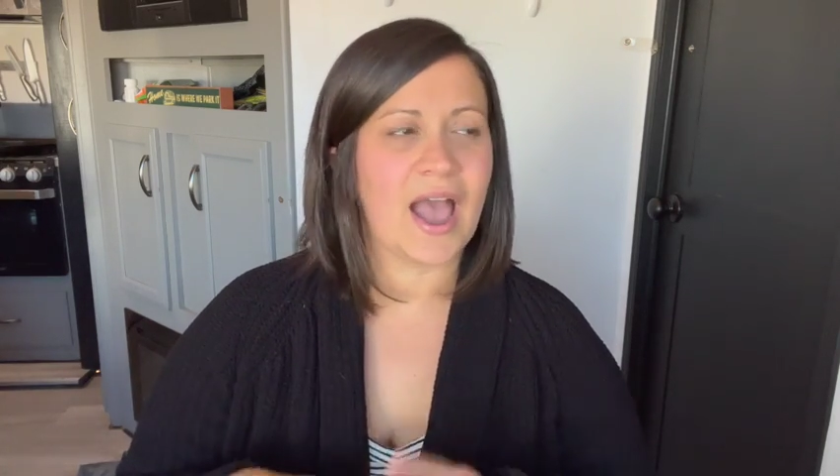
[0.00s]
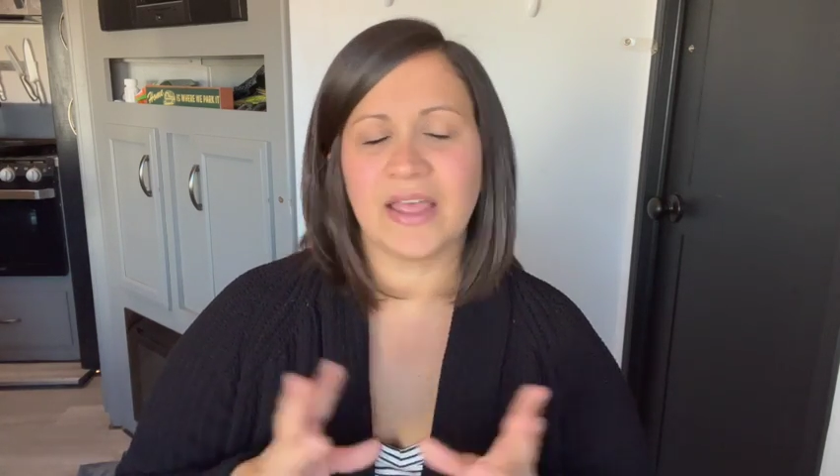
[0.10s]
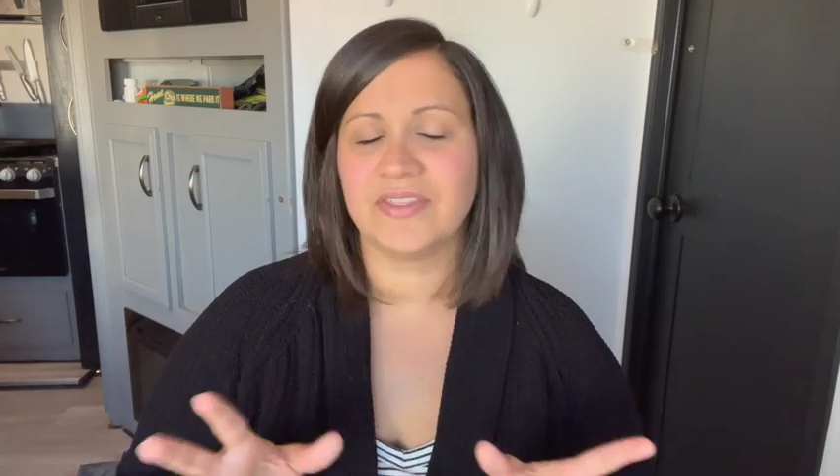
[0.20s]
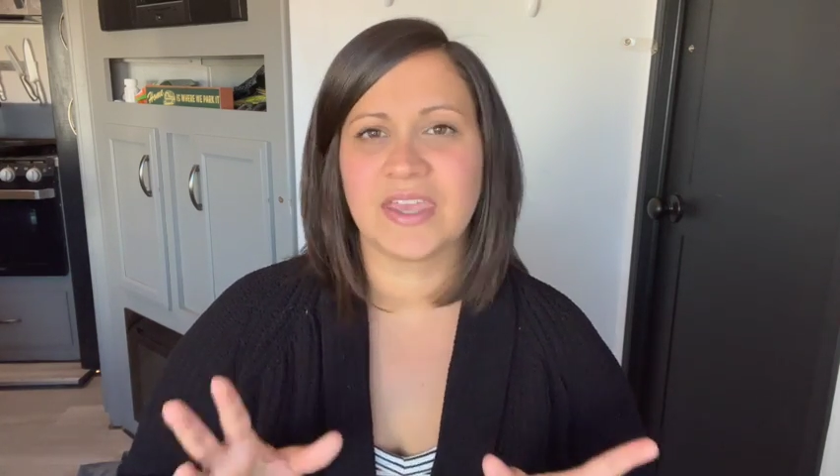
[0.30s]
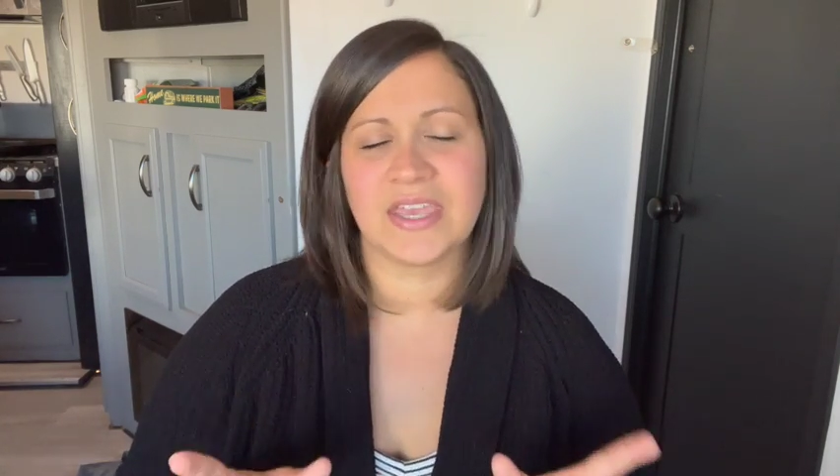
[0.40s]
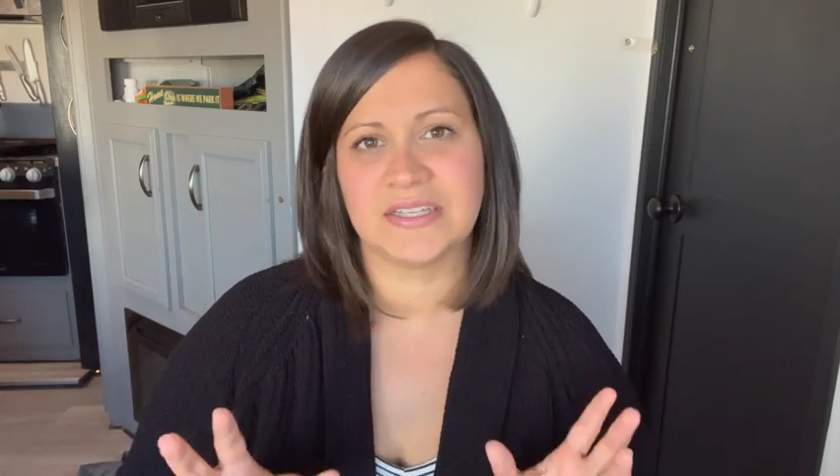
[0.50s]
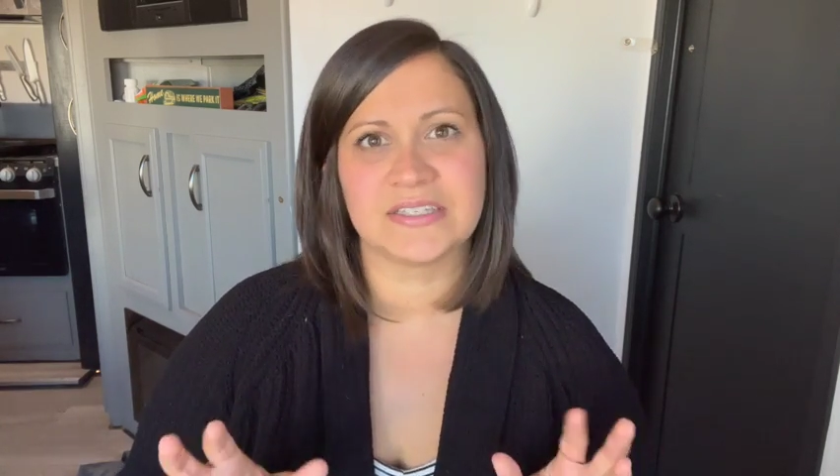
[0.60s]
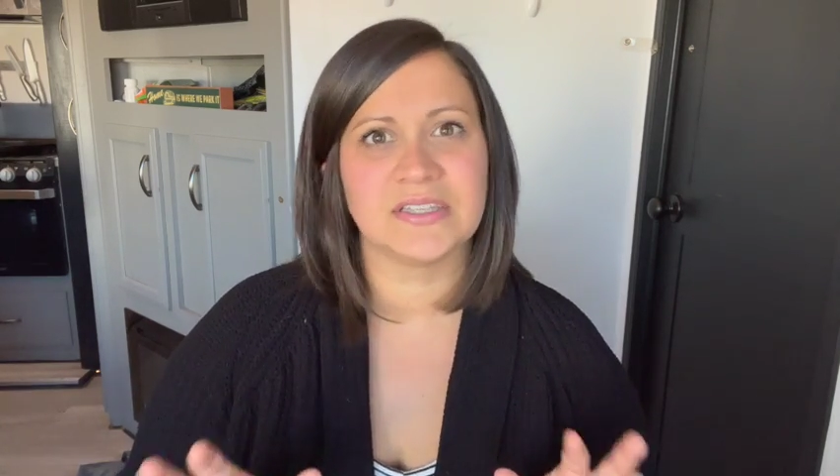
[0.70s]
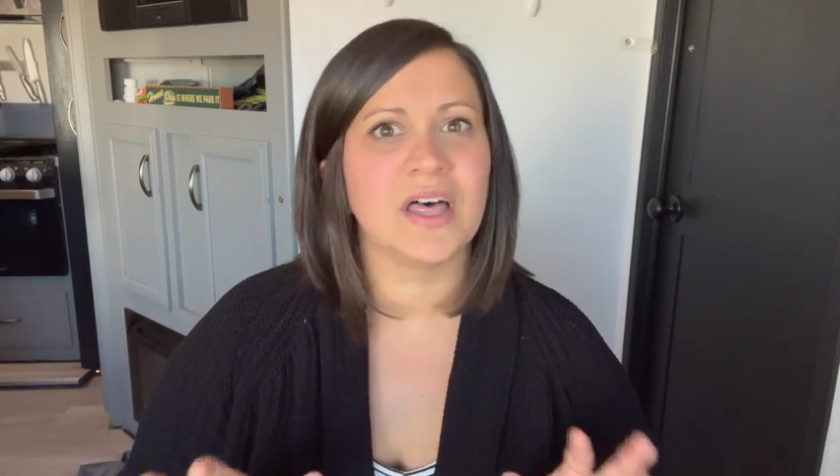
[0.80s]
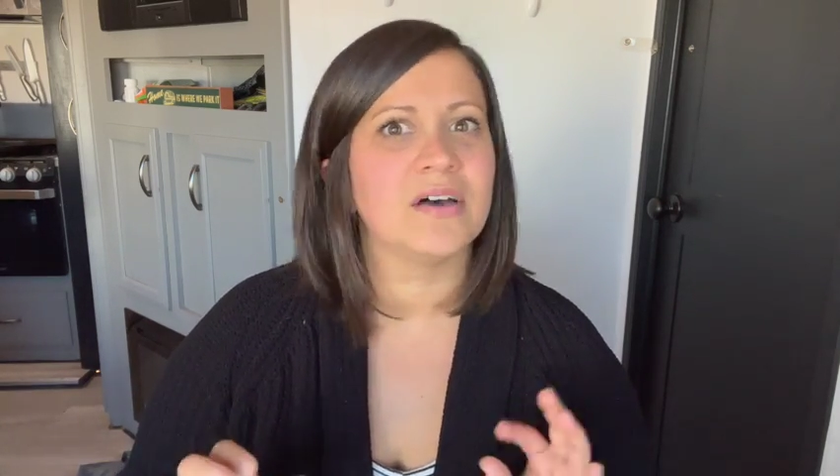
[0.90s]
the kids
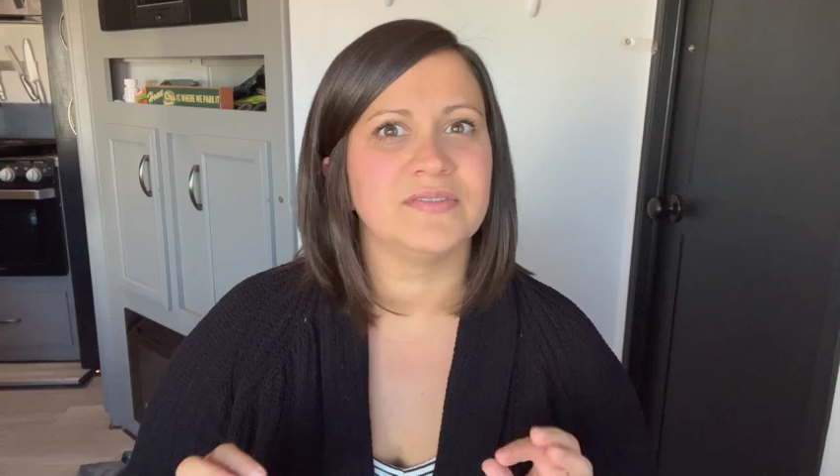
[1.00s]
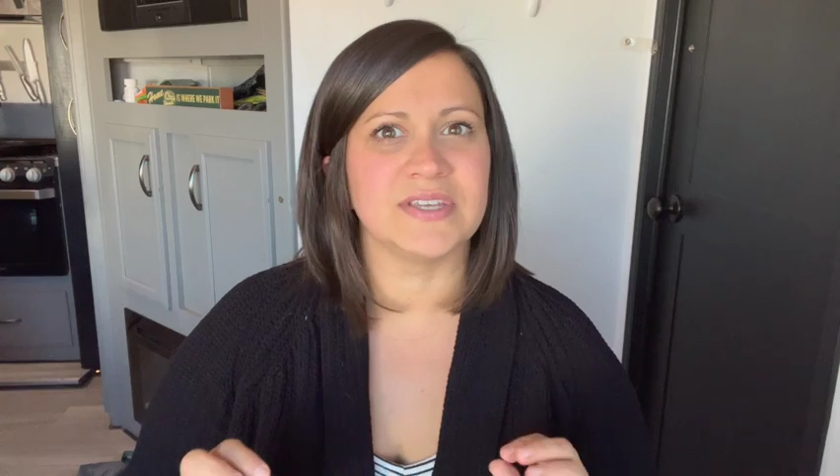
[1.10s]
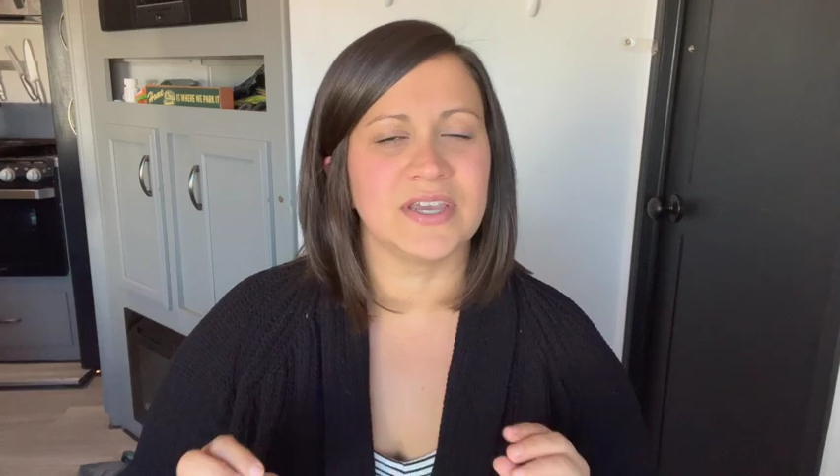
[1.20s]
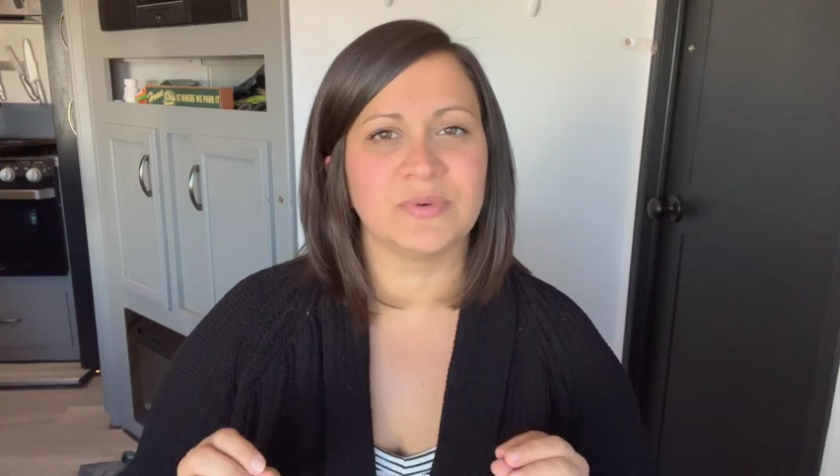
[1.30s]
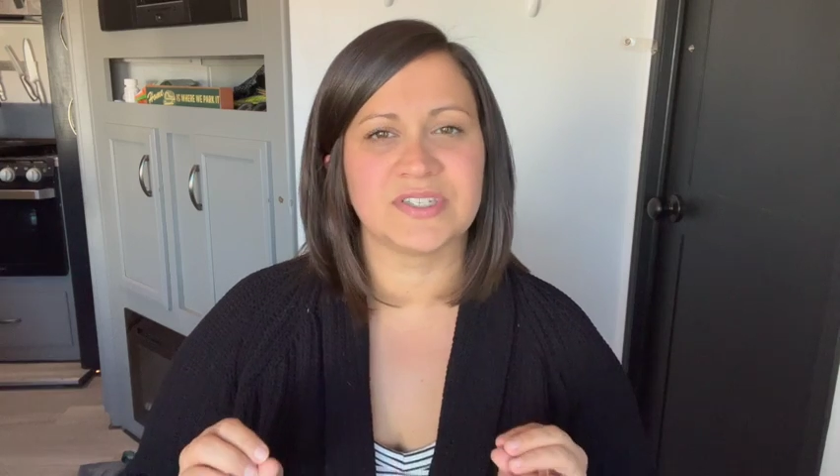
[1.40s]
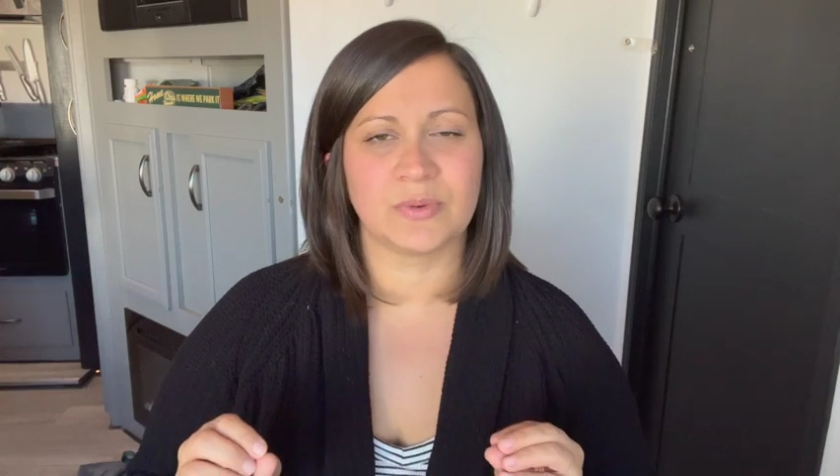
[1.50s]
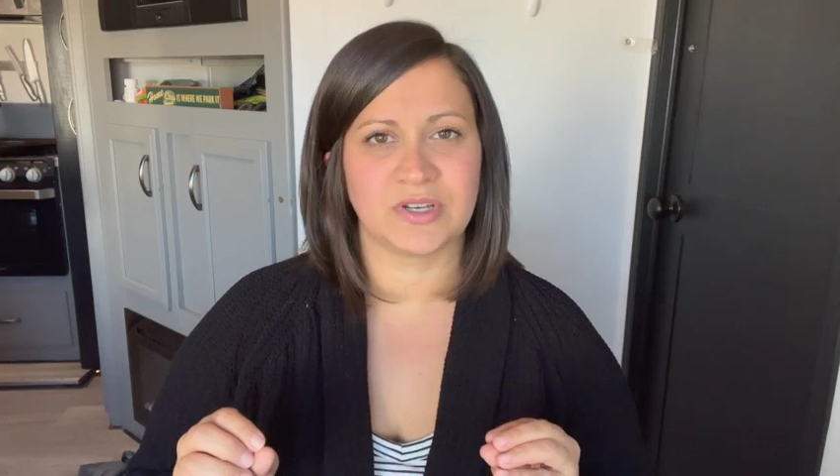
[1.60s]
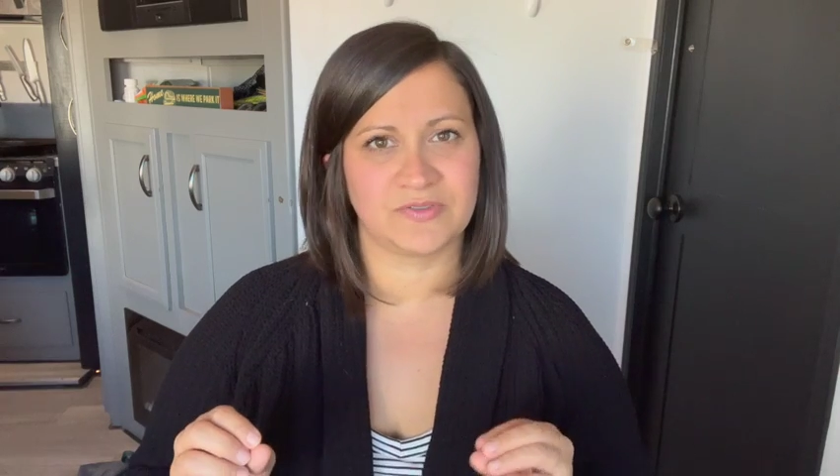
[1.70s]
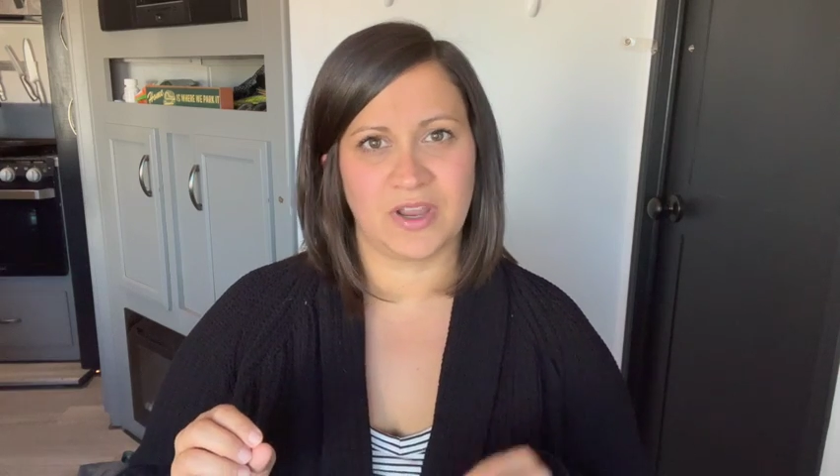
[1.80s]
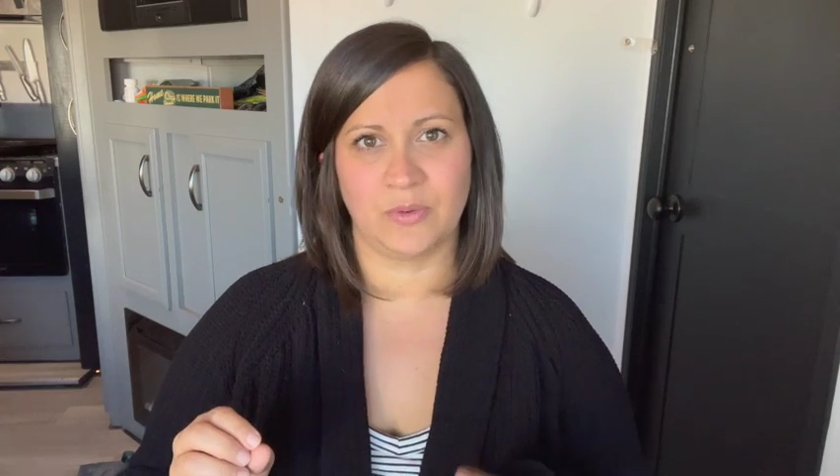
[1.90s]
loved it. It was so much
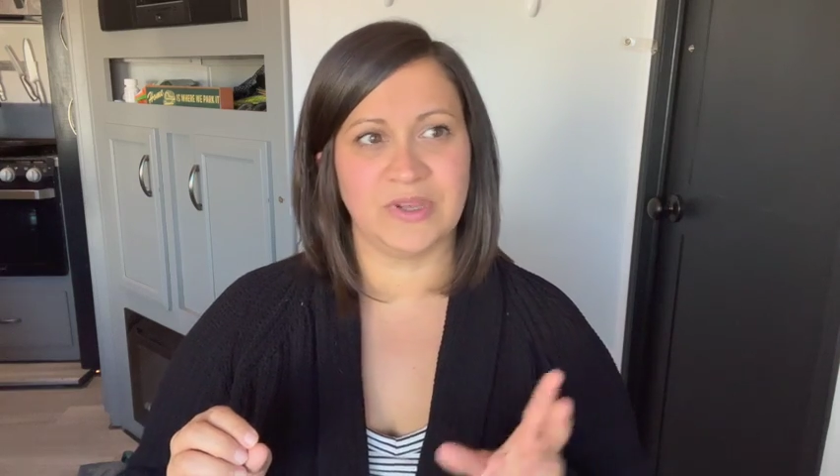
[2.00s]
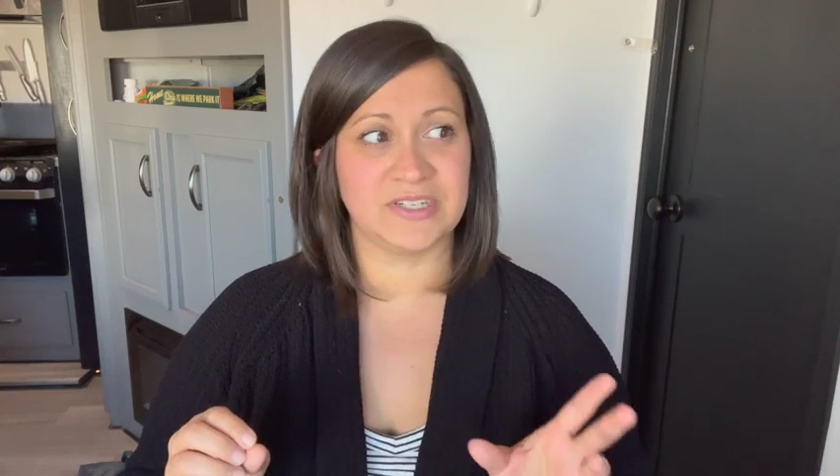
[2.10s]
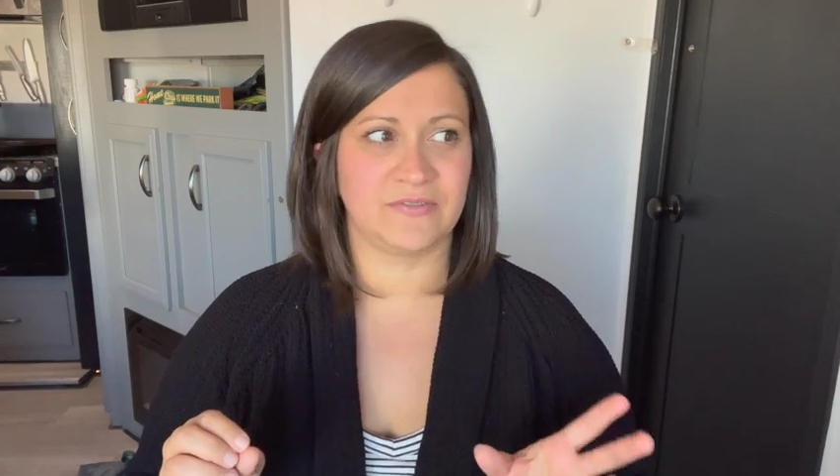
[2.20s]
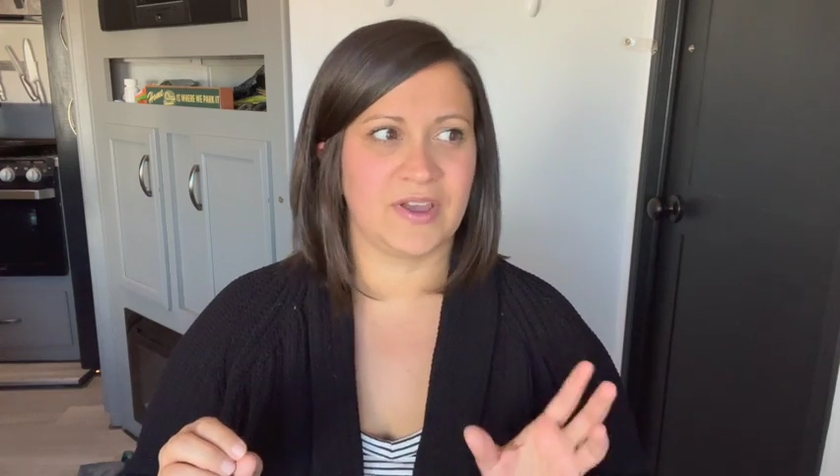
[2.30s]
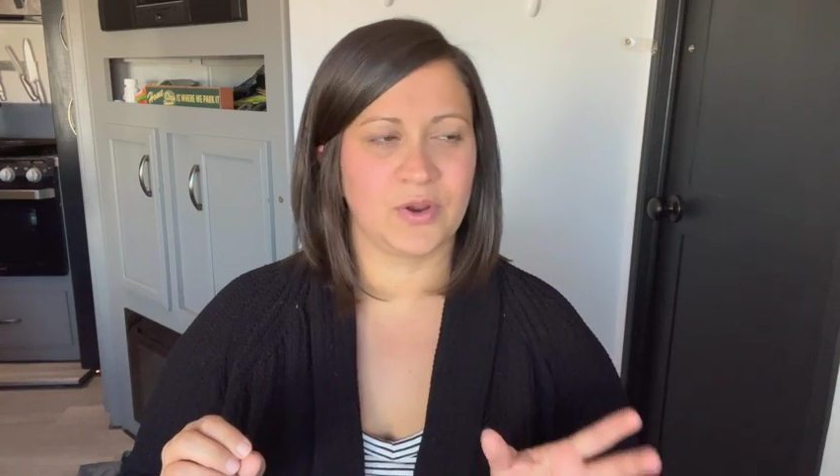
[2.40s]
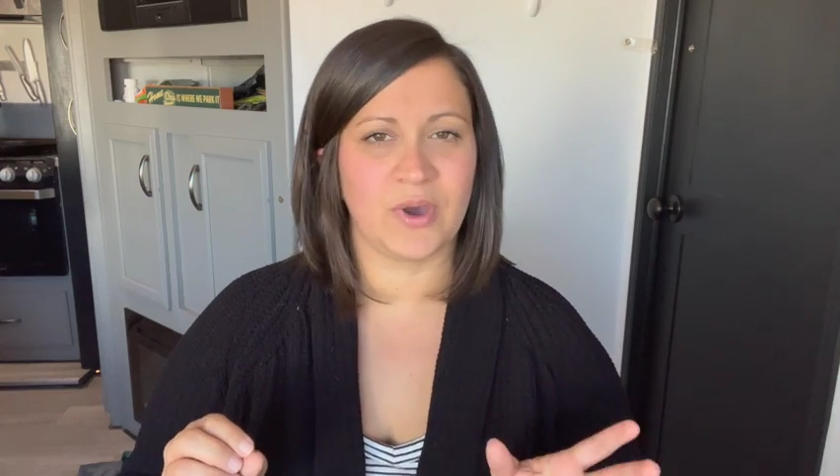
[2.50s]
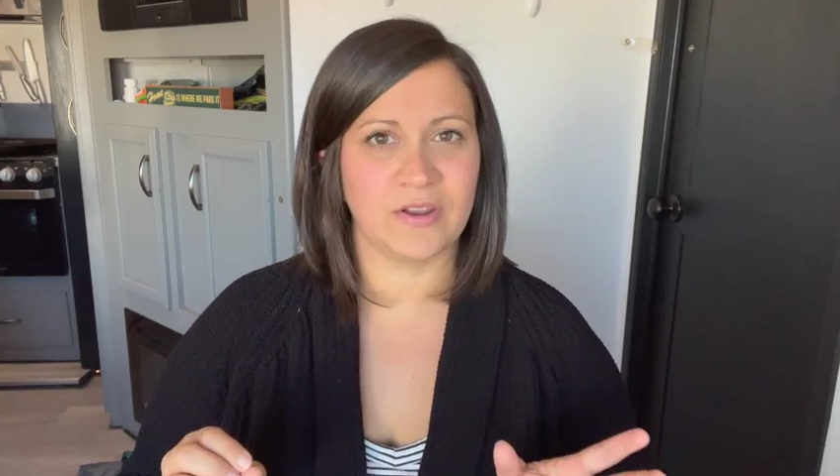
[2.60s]
fun and we did find quite a